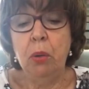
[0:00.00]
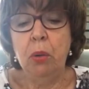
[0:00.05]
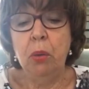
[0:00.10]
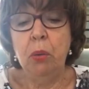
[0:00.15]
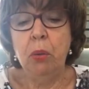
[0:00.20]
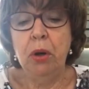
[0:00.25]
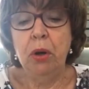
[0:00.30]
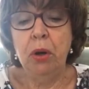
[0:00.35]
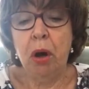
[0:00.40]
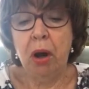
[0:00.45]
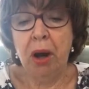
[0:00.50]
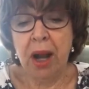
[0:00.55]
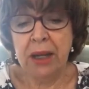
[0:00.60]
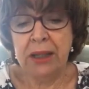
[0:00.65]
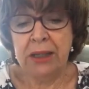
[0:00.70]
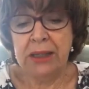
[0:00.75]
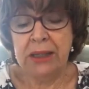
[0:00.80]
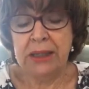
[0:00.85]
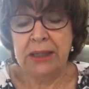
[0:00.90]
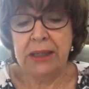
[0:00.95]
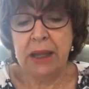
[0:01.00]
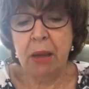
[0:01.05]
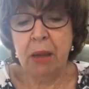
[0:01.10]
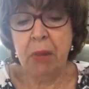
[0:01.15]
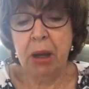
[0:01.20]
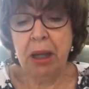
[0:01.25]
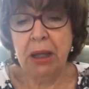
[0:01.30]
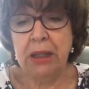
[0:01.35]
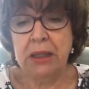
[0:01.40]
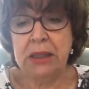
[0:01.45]
we're not
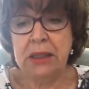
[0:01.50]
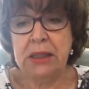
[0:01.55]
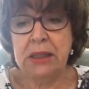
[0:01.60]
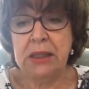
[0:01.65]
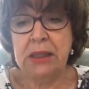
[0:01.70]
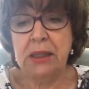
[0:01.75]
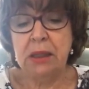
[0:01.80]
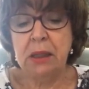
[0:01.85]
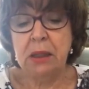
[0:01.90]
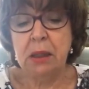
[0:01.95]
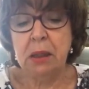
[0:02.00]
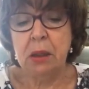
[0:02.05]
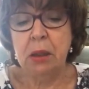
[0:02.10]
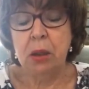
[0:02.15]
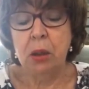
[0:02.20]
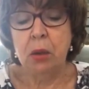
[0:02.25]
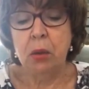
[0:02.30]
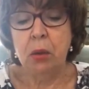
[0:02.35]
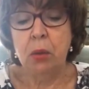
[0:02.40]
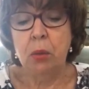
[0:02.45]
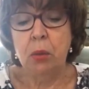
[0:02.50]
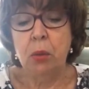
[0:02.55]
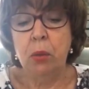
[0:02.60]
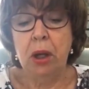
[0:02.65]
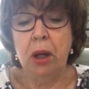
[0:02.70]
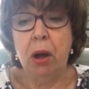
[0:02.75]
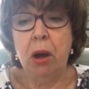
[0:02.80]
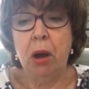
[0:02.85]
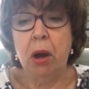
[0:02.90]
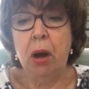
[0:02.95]
anti-Semites. We
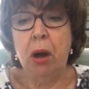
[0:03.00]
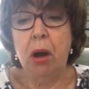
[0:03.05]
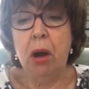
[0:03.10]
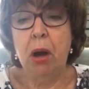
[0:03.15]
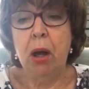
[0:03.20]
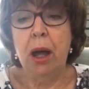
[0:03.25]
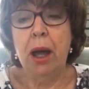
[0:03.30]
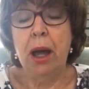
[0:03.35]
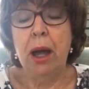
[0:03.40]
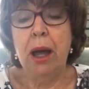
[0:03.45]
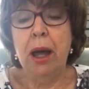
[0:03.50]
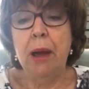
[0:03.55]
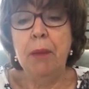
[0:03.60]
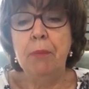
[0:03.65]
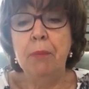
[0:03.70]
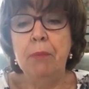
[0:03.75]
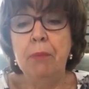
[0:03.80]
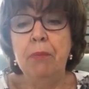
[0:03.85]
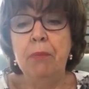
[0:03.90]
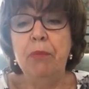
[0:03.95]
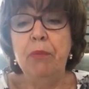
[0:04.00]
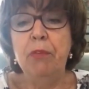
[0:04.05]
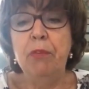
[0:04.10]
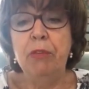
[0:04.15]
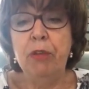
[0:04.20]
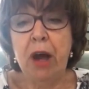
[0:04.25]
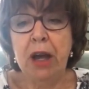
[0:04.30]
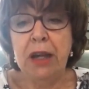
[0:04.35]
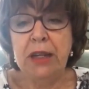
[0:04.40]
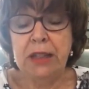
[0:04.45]
are
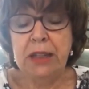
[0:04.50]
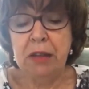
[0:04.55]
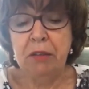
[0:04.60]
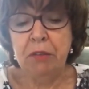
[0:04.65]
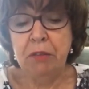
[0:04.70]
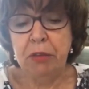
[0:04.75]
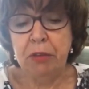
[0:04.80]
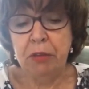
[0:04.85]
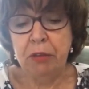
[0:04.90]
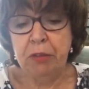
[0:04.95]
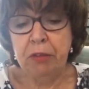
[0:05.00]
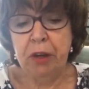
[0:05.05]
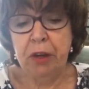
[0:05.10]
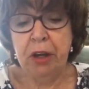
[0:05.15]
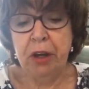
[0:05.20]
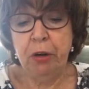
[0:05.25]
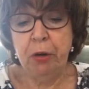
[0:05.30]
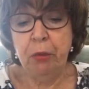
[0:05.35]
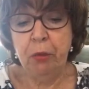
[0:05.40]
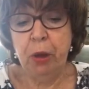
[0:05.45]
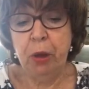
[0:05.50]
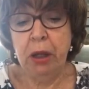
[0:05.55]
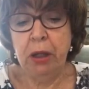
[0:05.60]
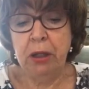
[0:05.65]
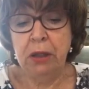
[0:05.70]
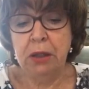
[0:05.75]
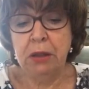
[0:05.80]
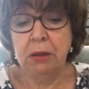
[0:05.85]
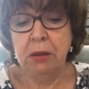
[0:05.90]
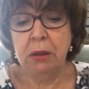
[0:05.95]
fighting for a fairer
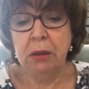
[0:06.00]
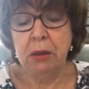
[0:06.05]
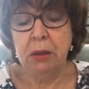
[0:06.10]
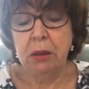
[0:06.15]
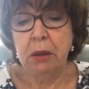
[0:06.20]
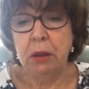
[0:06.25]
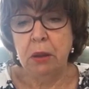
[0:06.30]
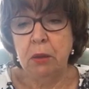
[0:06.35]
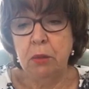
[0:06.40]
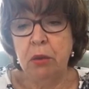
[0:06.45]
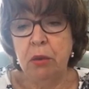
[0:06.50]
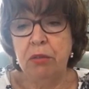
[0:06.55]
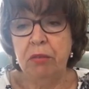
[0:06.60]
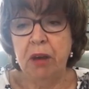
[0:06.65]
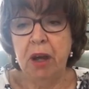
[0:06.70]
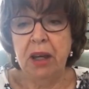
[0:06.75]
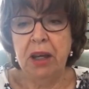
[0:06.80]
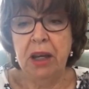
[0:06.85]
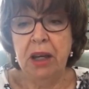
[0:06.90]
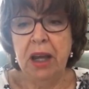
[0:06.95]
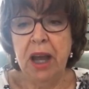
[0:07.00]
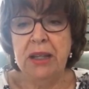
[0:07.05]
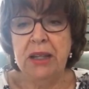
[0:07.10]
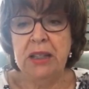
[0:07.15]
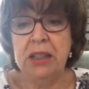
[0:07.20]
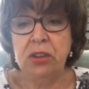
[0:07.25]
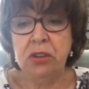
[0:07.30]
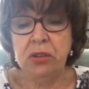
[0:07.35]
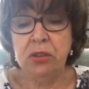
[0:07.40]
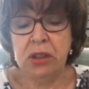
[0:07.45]
world. We're fighting
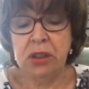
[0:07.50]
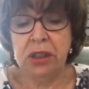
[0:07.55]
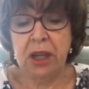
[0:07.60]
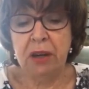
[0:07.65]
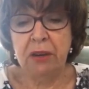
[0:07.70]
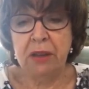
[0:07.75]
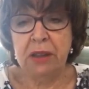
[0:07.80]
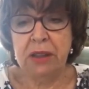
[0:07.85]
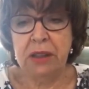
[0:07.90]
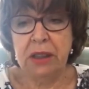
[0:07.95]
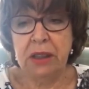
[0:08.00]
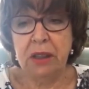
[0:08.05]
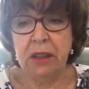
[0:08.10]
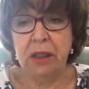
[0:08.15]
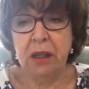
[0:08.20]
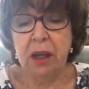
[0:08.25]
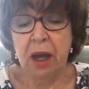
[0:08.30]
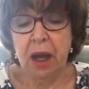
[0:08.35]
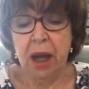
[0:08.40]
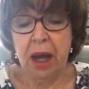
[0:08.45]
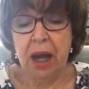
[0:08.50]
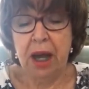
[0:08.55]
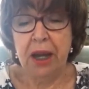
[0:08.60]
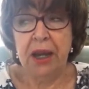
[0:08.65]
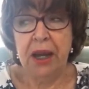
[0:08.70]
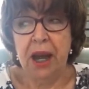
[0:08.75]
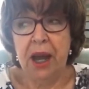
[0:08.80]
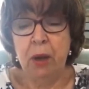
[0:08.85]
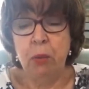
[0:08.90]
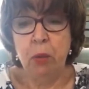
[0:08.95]
against austerity. And
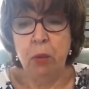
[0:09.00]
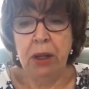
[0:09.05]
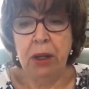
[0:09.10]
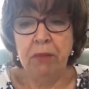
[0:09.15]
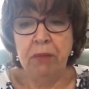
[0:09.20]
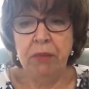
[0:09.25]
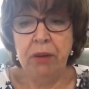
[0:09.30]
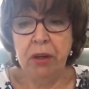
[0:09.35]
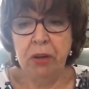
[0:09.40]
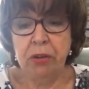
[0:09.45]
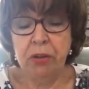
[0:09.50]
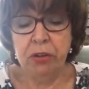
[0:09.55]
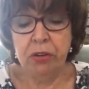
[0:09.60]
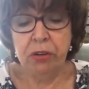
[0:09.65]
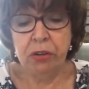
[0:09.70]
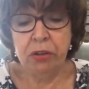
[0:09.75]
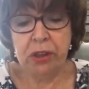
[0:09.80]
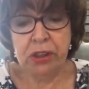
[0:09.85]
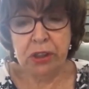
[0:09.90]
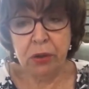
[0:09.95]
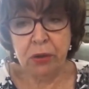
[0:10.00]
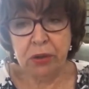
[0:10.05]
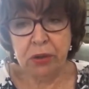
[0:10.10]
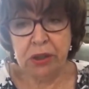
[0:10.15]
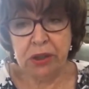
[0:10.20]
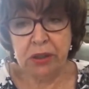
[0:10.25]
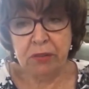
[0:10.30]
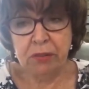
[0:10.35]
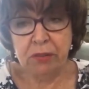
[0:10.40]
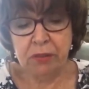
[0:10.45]
now we're living under the
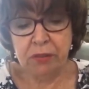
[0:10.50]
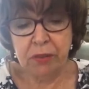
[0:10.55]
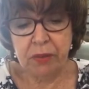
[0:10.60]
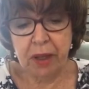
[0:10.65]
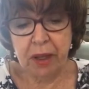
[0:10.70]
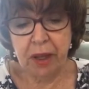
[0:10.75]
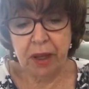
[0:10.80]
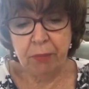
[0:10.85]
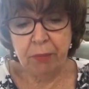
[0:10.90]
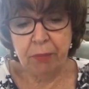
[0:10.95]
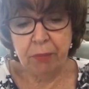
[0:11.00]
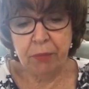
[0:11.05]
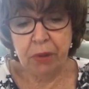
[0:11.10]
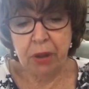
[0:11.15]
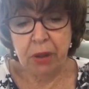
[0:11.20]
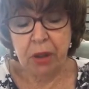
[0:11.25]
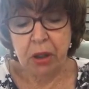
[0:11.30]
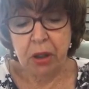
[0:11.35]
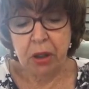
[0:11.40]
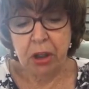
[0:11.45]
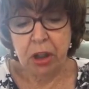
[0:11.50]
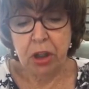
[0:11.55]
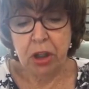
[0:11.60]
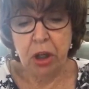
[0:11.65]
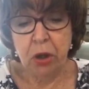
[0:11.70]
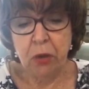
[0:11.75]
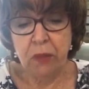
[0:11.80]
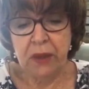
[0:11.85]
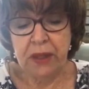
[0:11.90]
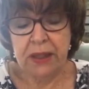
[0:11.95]
results of, you
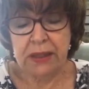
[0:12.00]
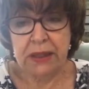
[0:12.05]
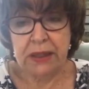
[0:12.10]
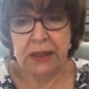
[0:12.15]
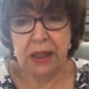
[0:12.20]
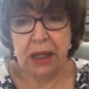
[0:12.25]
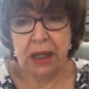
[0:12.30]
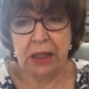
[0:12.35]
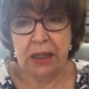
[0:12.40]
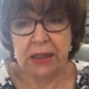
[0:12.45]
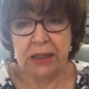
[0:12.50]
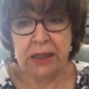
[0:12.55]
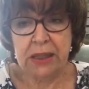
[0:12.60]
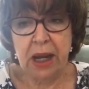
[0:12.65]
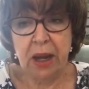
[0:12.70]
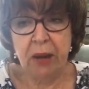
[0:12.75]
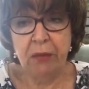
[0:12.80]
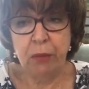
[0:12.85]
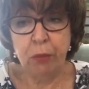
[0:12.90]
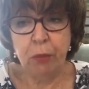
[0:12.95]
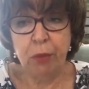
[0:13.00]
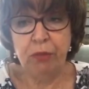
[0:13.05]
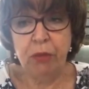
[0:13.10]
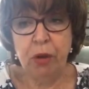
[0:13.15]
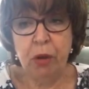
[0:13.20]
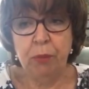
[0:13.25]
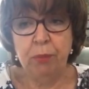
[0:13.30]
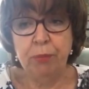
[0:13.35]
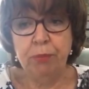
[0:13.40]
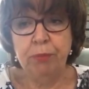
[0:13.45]
know, these attacks now that we've
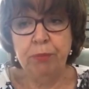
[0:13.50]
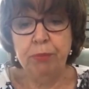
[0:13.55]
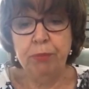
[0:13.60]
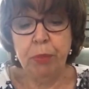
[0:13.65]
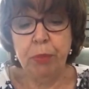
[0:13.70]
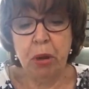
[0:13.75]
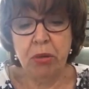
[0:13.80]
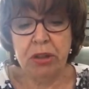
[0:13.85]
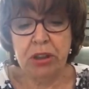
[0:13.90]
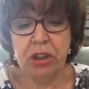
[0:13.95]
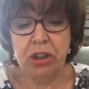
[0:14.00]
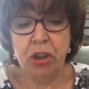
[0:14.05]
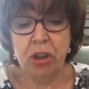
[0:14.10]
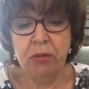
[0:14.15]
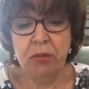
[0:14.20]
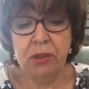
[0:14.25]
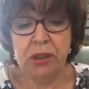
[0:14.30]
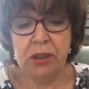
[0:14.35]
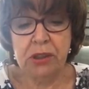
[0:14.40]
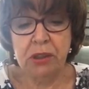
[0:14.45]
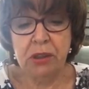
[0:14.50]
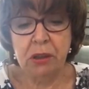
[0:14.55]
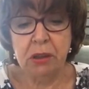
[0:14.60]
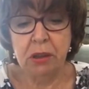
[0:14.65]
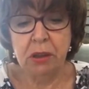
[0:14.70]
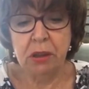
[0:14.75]
got Boris Johnson